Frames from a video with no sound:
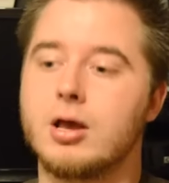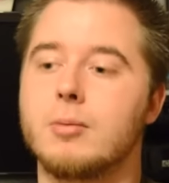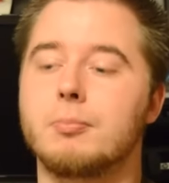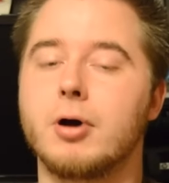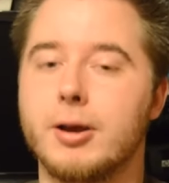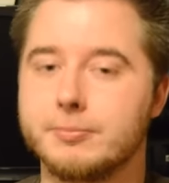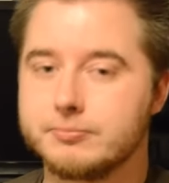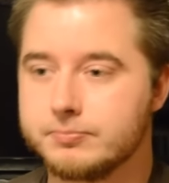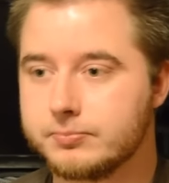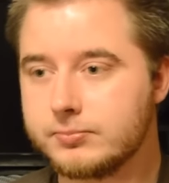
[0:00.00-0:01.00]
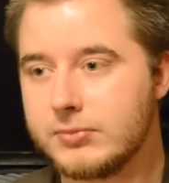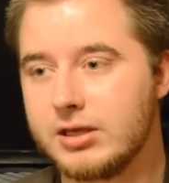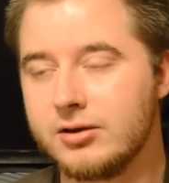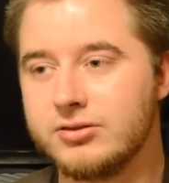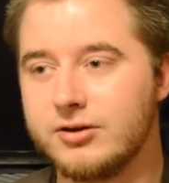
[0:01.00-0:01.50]
But
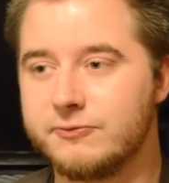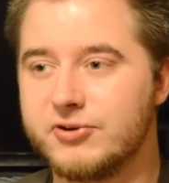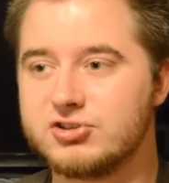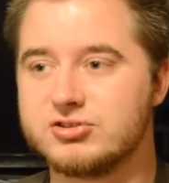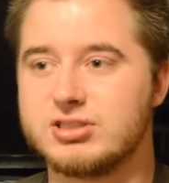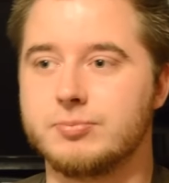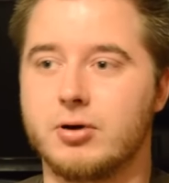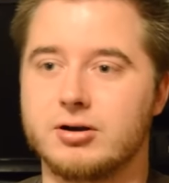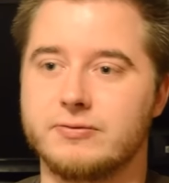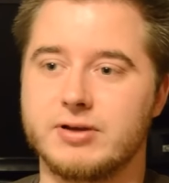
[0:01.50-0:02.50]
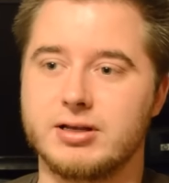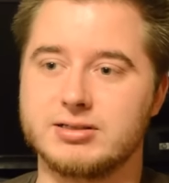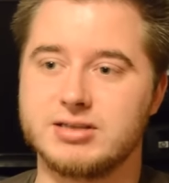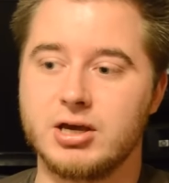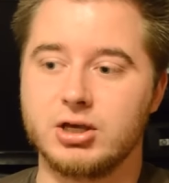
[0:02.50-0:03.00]
the efficiency part of it is